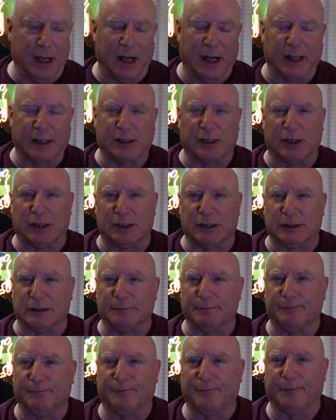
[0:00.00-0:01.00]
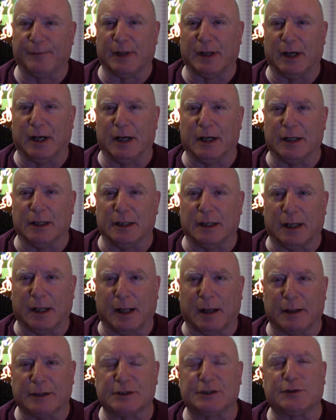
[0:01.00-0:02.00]
I call
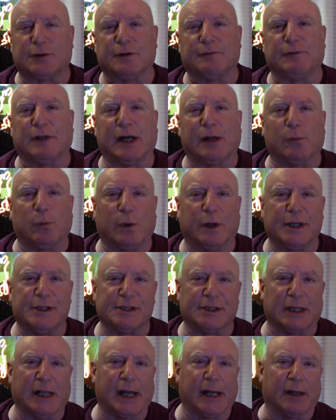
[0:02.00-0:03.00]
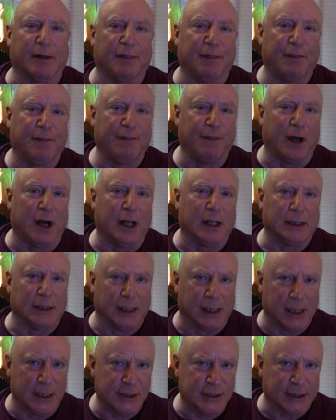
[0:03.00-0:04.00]
sort of like what is like a thought
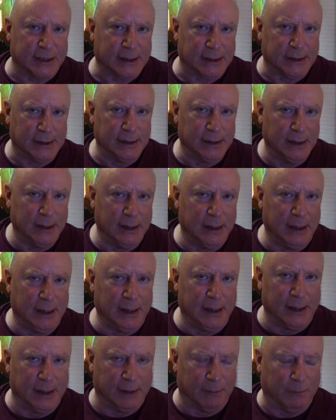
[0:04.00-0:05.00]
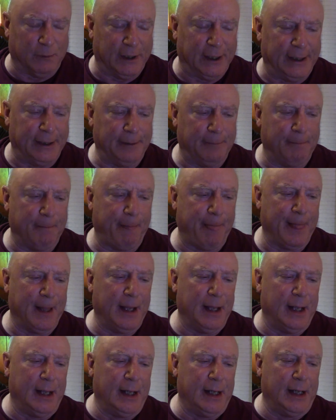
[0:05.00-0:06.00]
logic in a way.
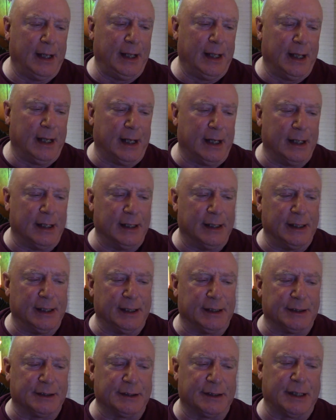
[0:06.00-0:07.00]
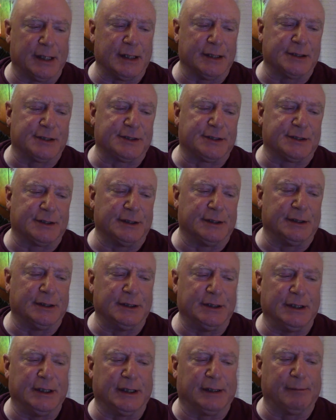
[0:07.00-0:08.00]
It's
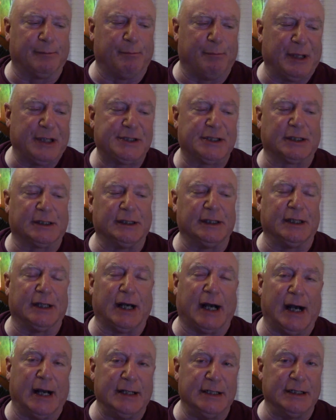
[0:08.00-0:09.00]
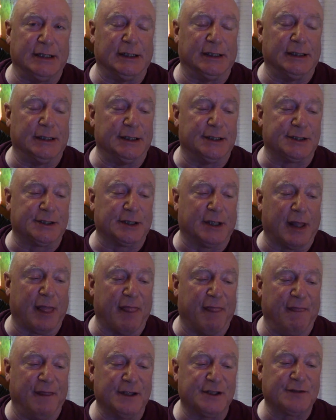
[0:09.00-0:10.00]
basically the idea is
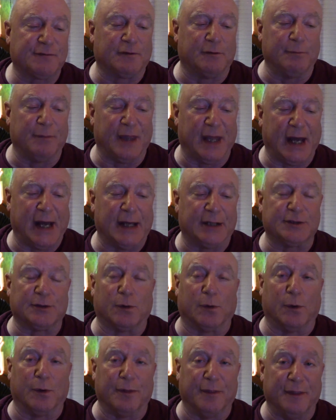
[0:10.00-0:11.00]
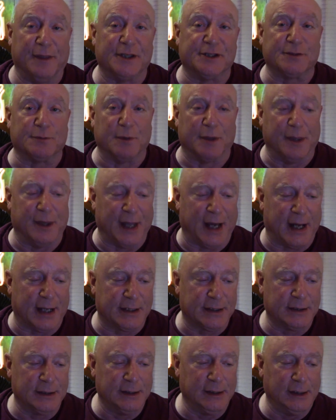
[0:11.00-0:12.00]
this from that or this with that.